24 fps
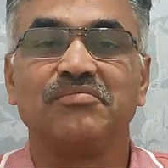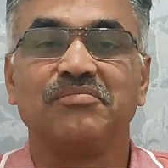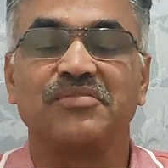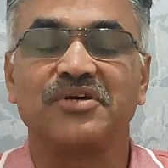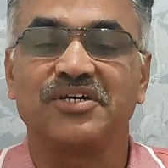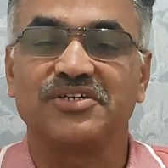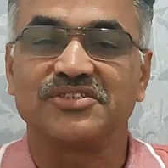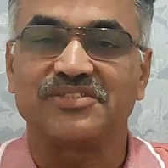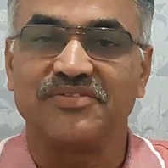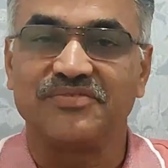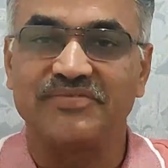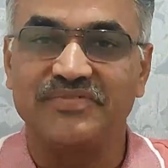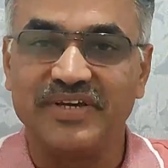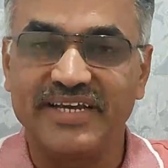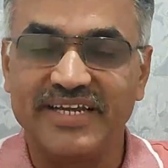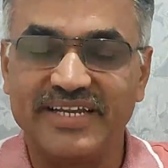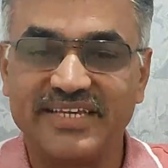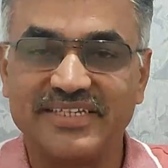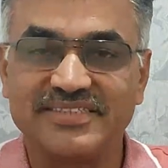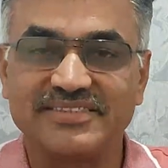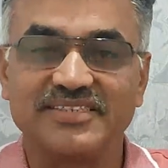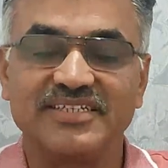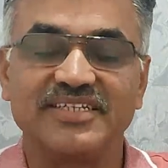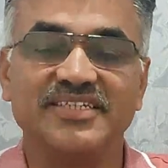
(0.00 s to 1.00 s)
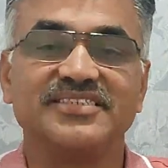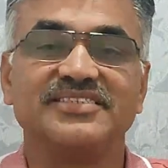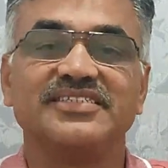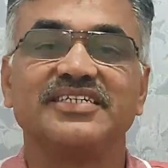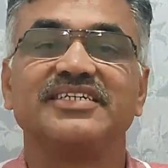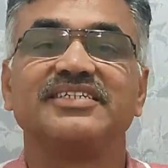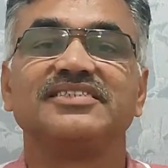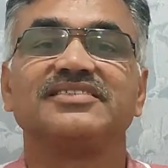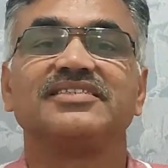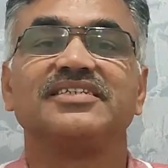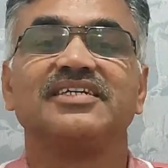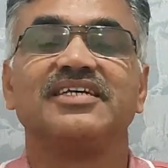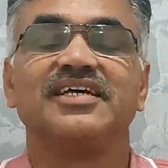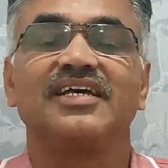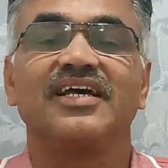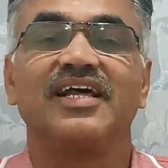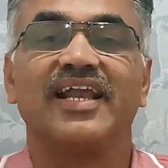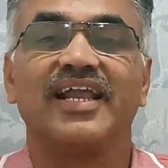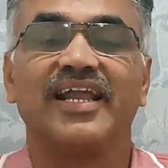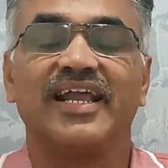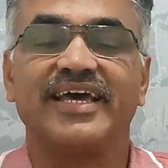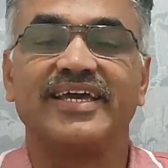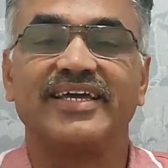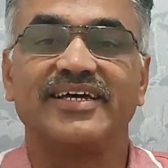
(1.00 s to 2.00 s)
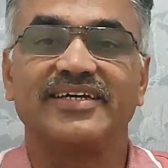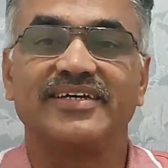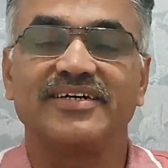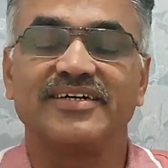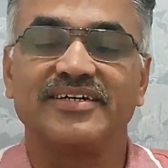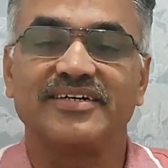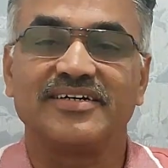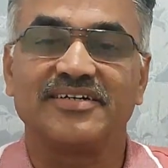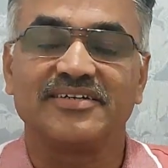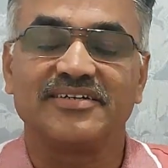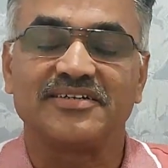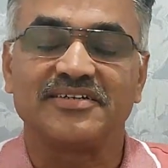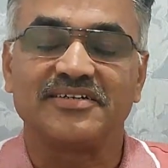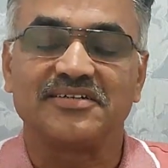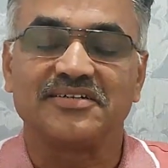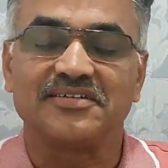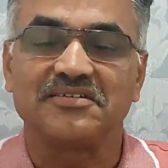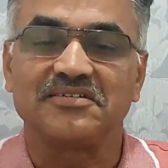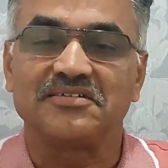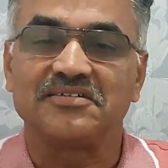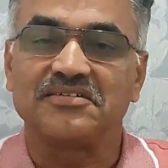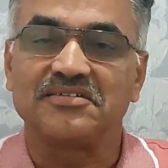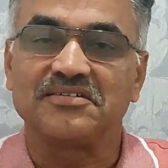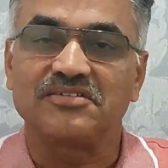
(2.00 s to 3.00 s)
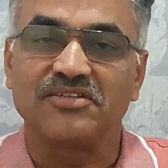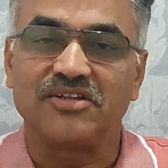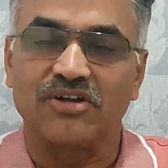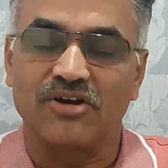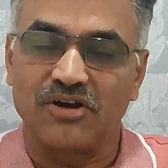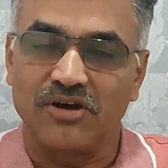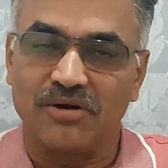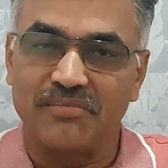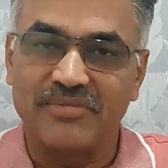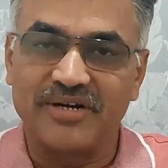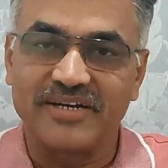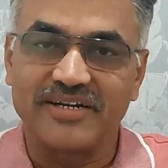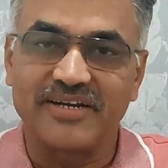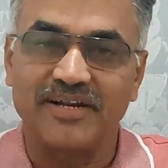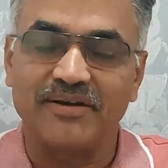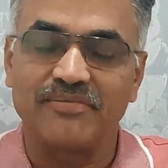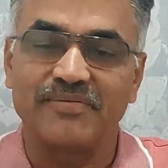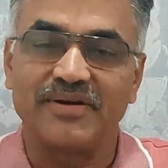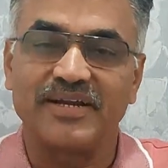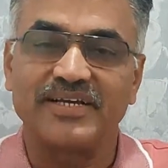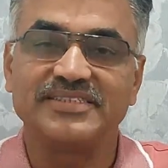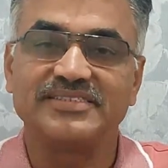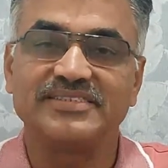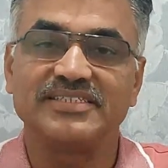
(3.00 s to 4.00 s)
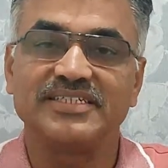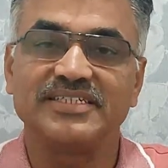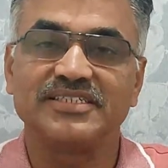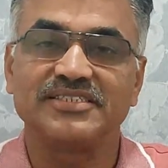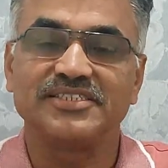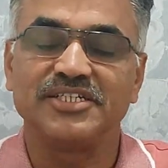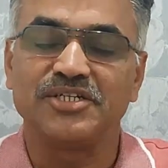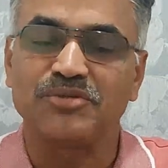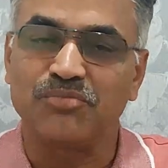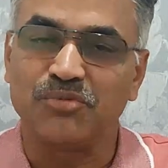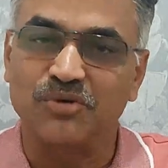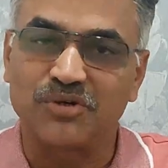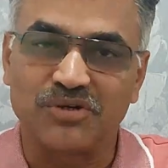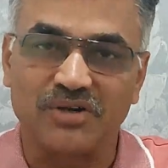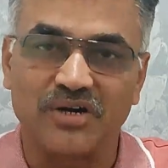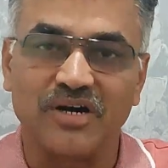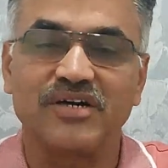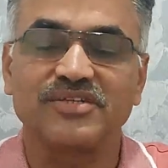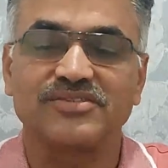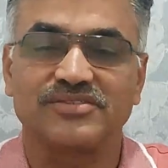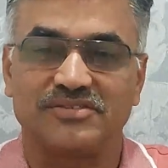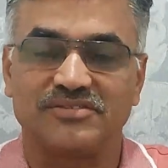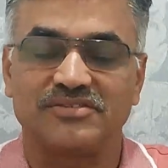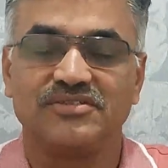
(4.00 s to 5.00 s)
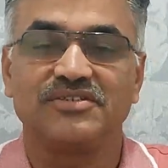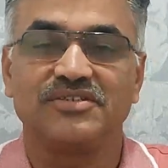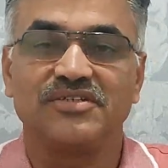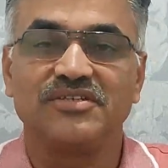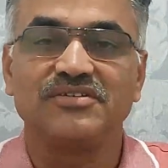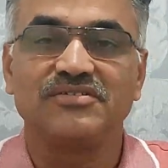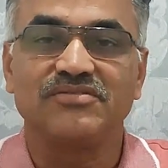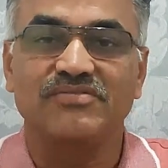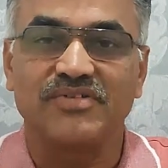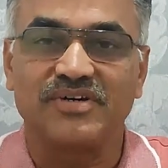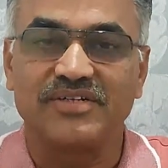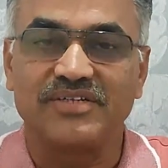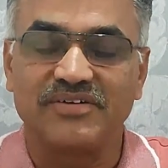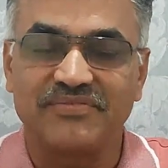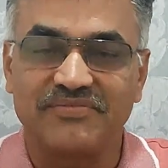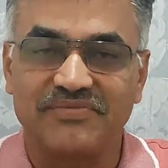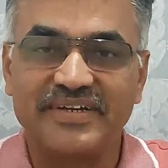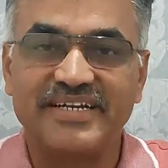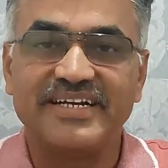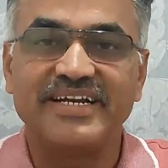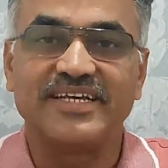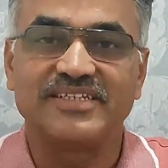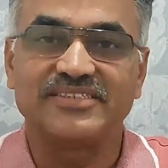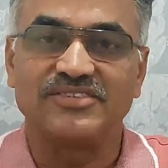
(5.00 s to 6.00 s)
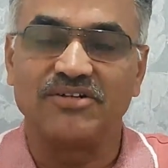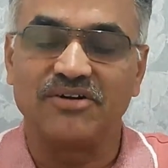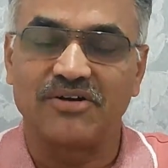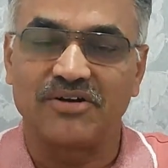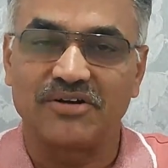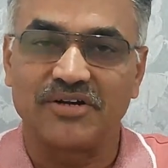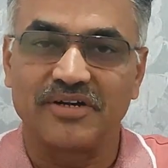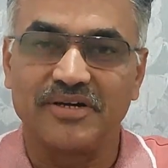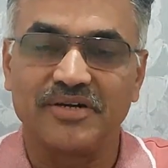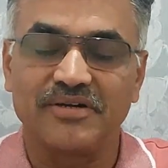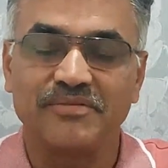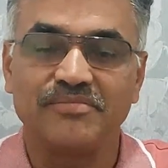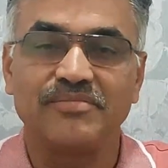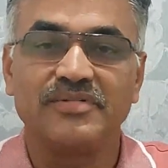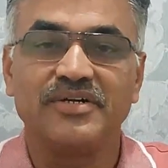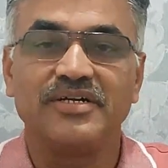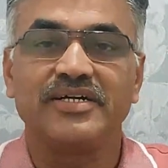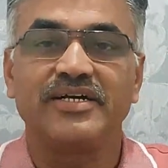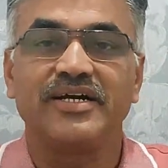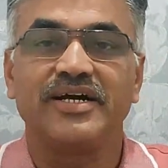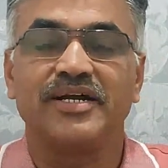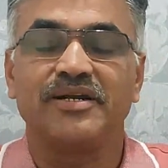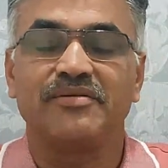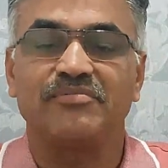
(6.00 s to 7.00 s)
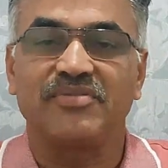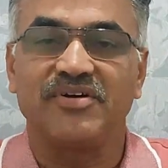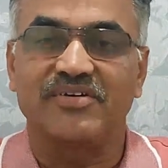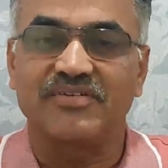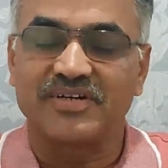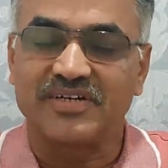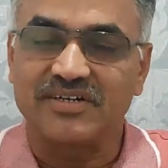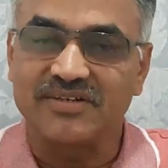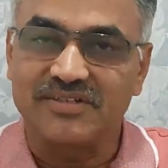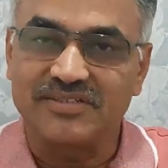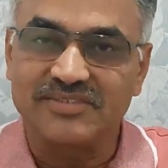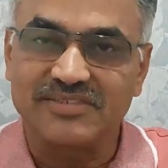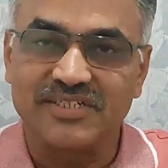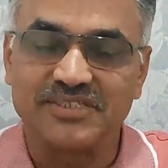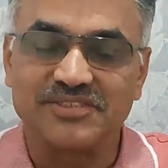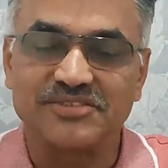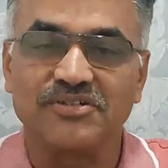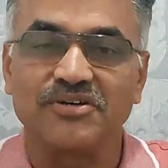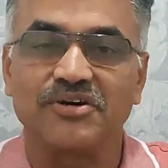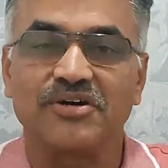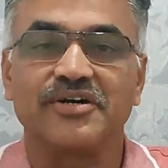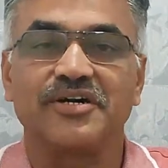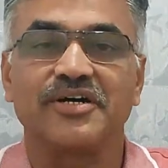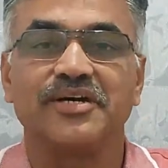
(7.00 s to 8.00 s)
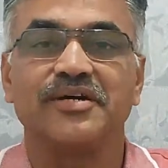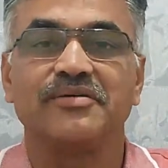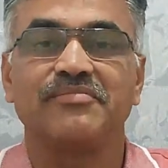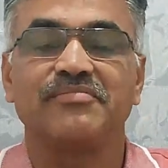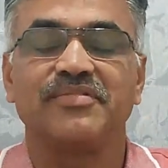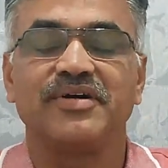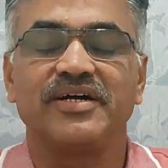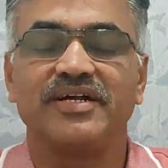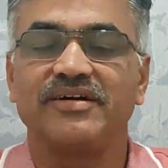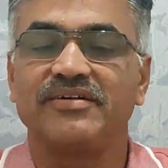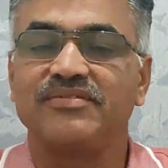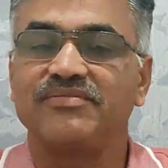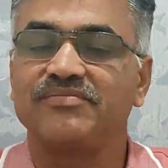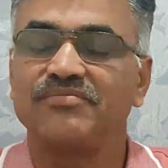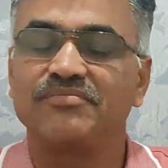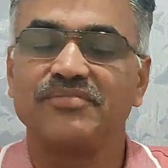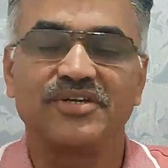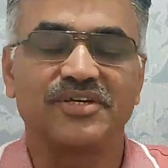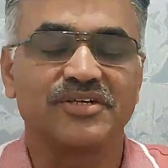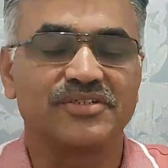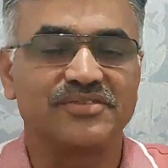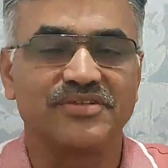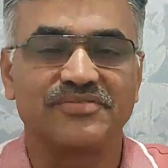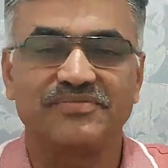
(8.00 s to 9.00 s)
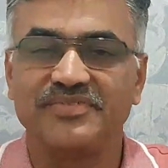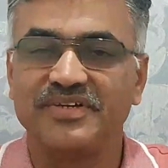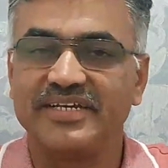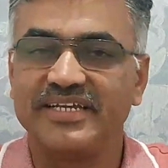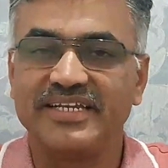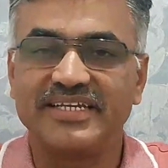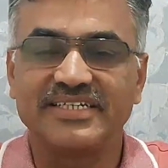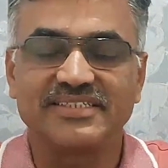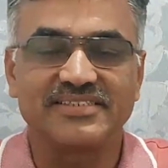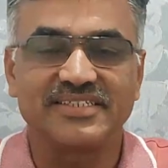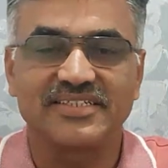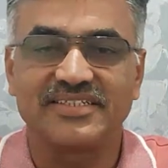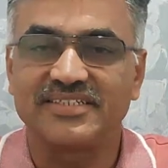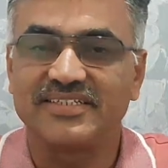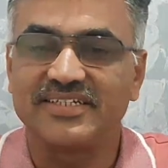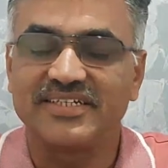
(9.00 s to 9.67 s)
because of various reasons like the raw material prices, input cost for the feed has gone up and power cost has gone up, and because of various